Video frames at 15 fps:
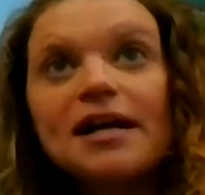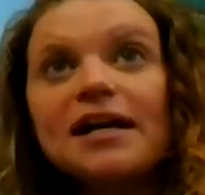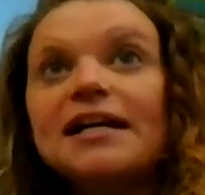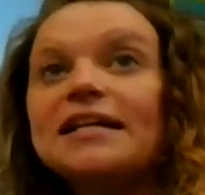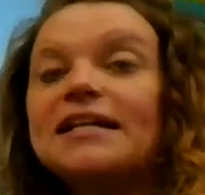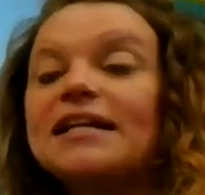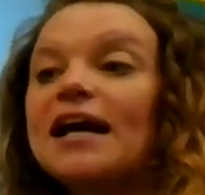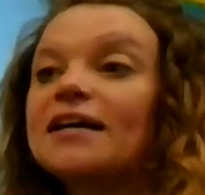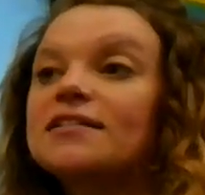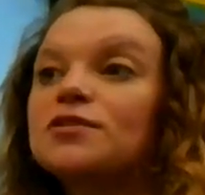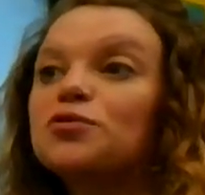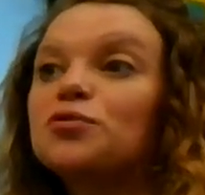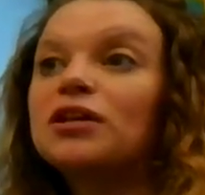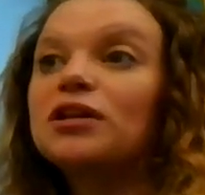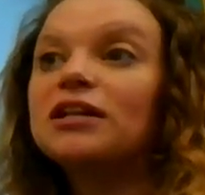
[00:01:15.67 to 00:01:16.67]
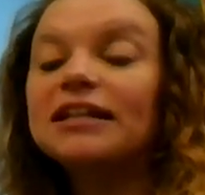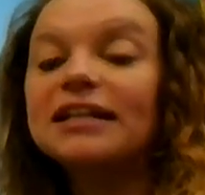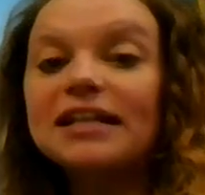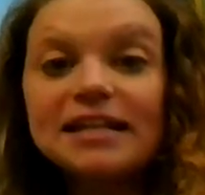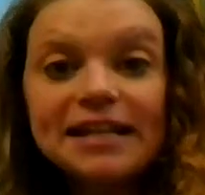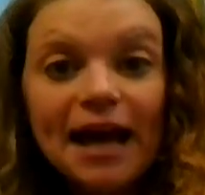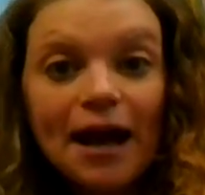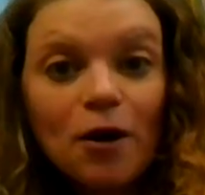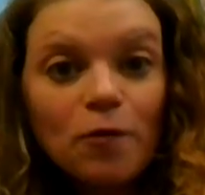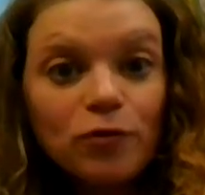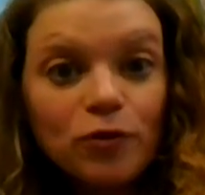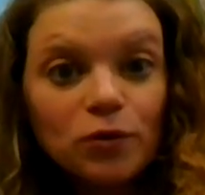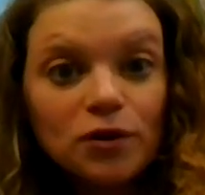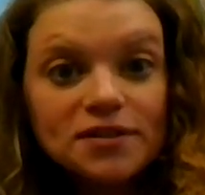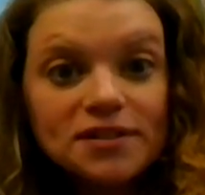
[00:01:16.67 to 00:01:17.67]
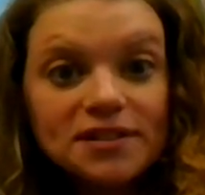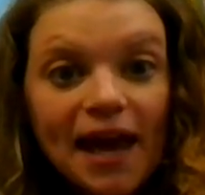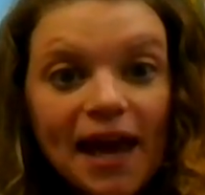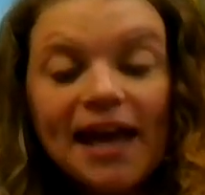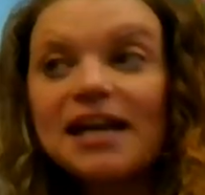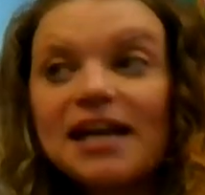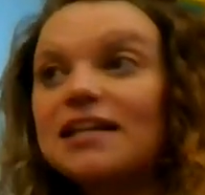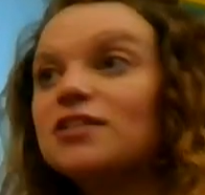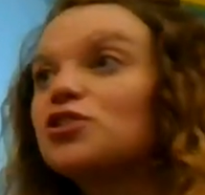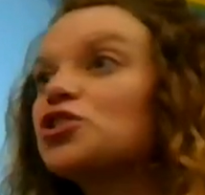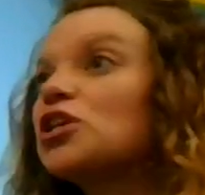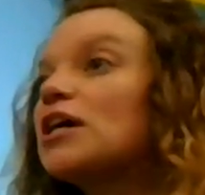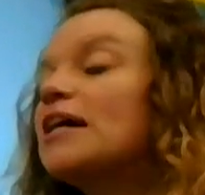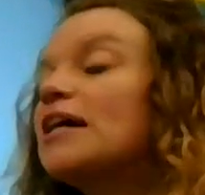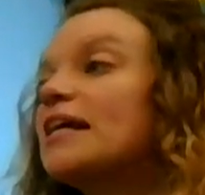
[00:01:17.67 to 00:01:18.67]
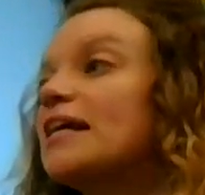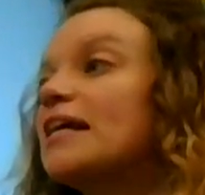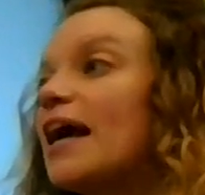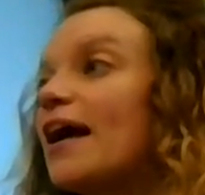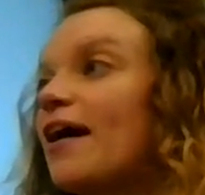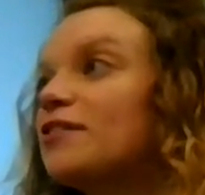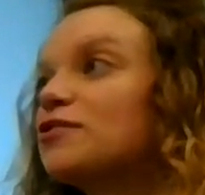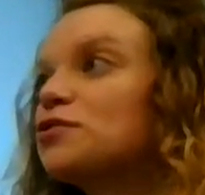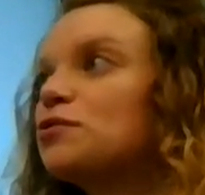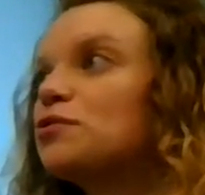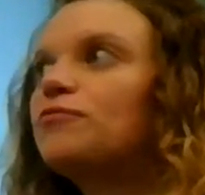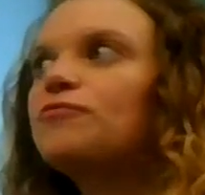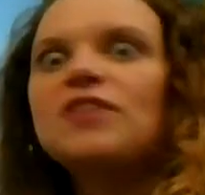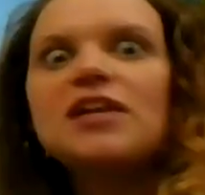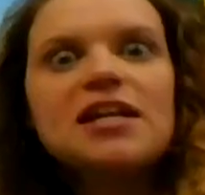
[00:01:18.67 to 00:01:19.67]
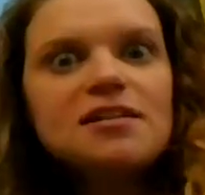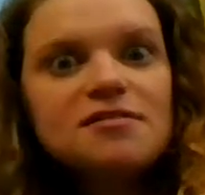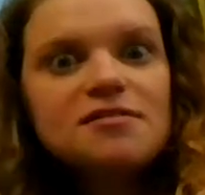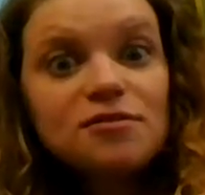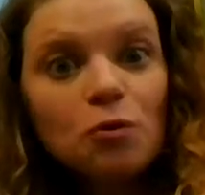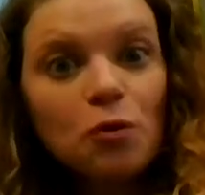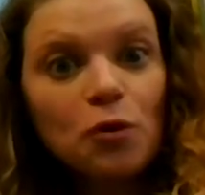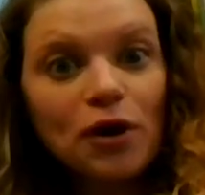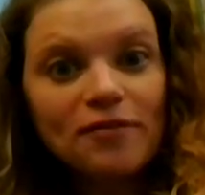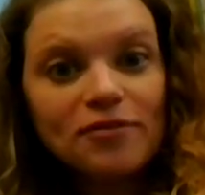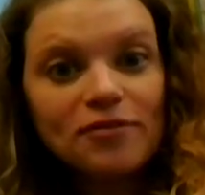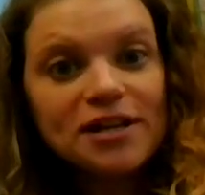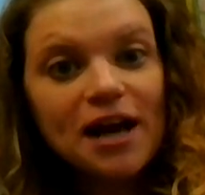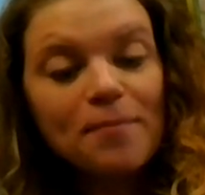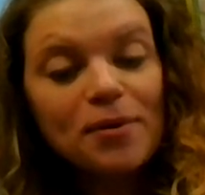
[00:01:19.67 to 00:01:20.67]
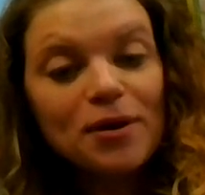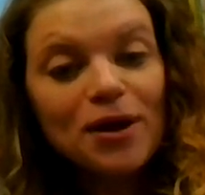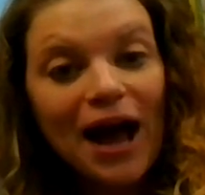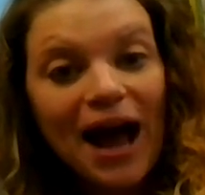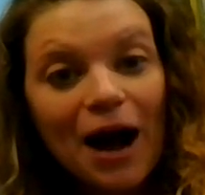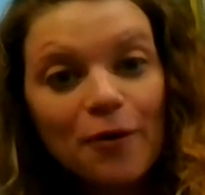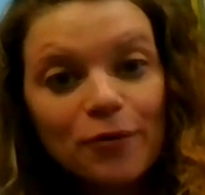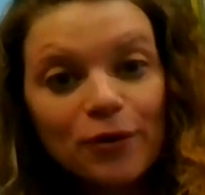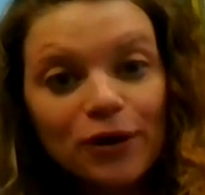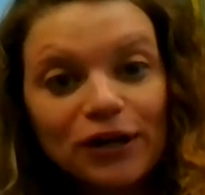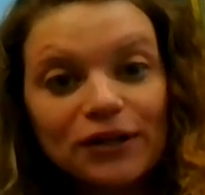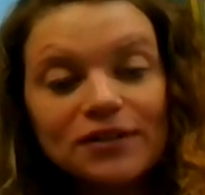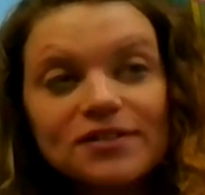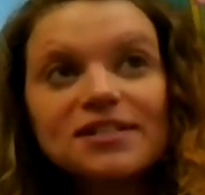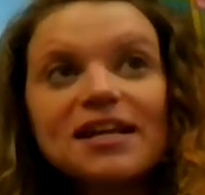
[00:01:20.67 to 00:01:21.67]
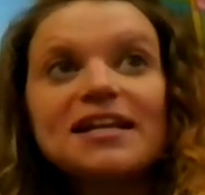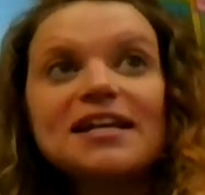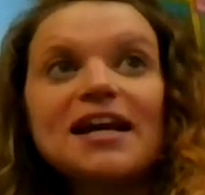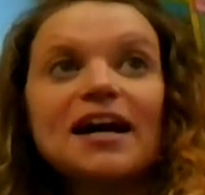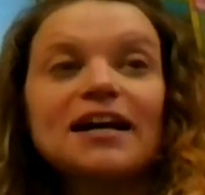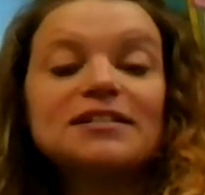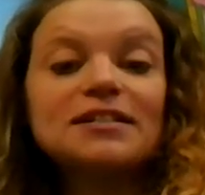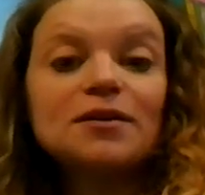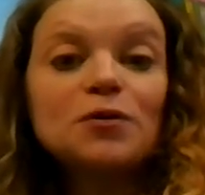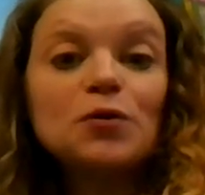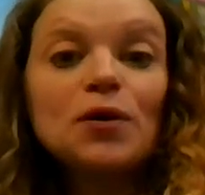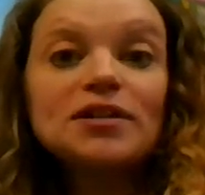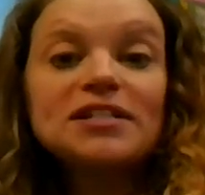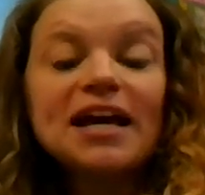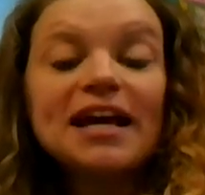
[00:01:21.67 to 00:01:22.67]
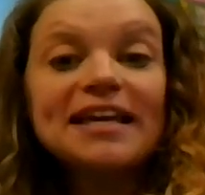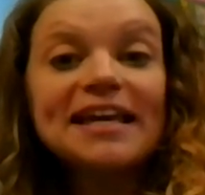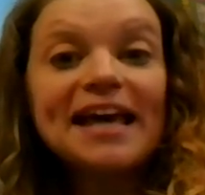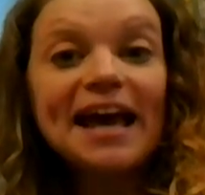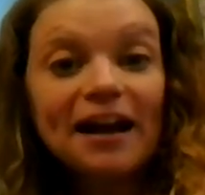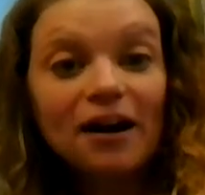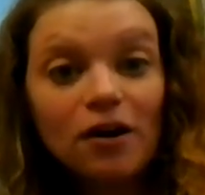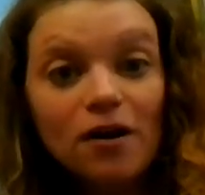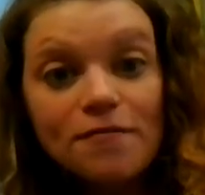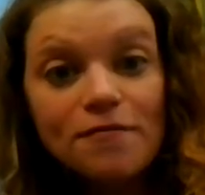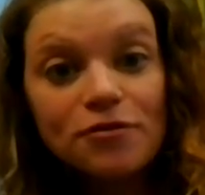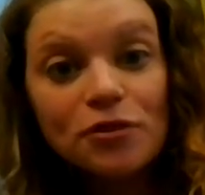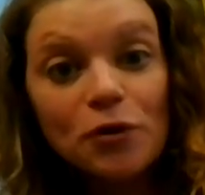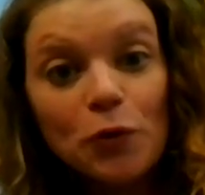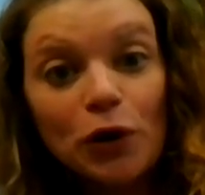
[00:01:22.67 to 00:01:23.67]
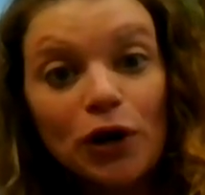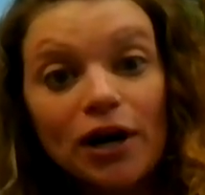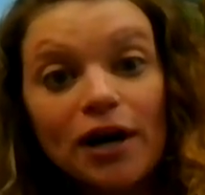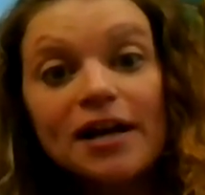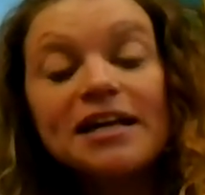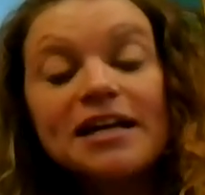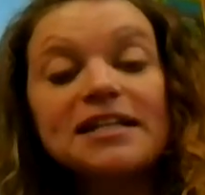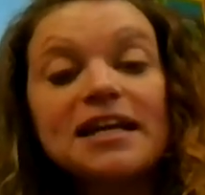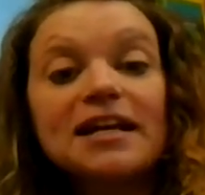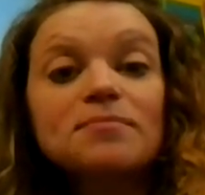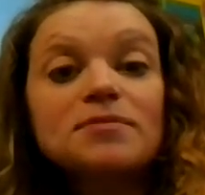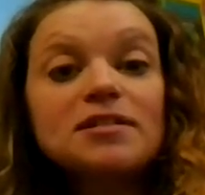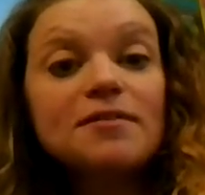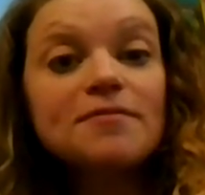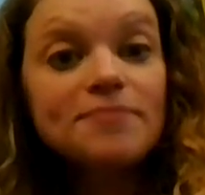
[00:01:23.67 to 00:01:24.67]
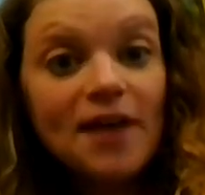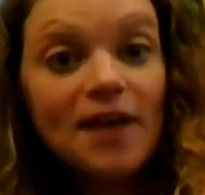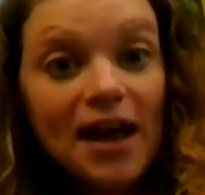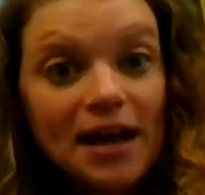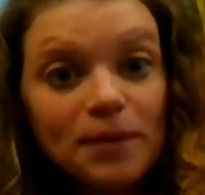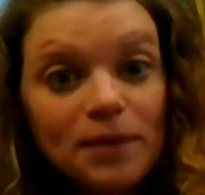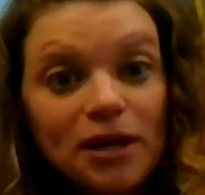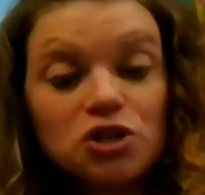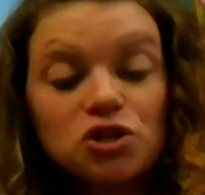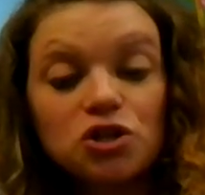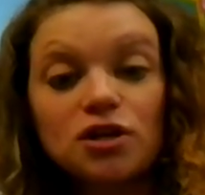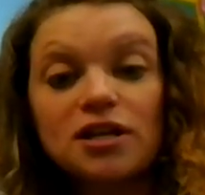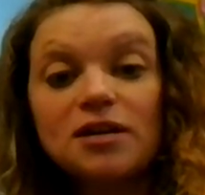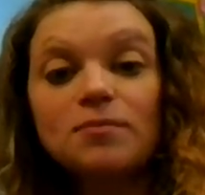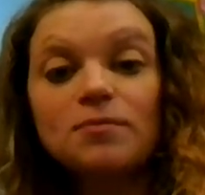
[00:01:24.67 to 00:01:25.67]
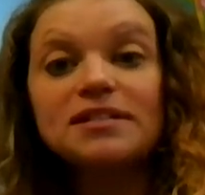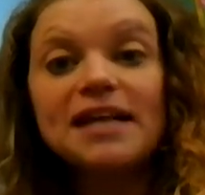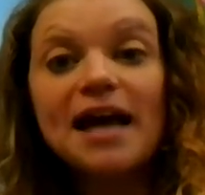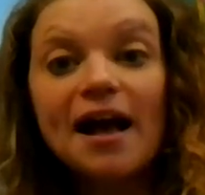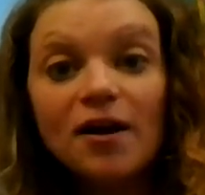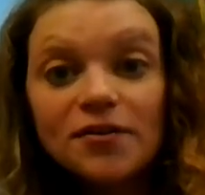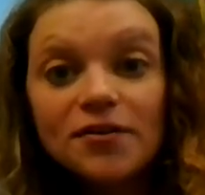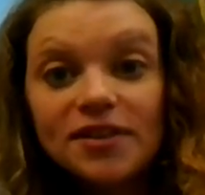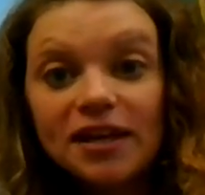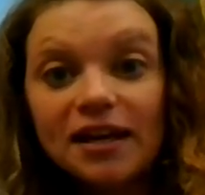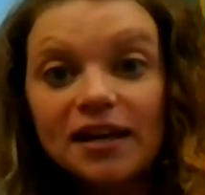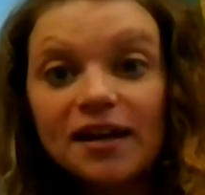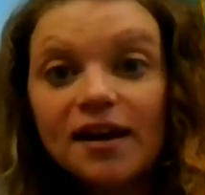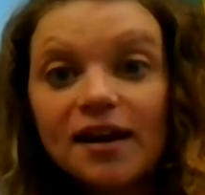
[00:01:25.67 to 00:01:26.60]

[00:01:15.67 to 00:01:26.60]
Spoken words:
He had to clean out Thor's cage. He had to feed Thor every couple hours. He had to take care of Thor, take him to the vet, make sure he was healthy.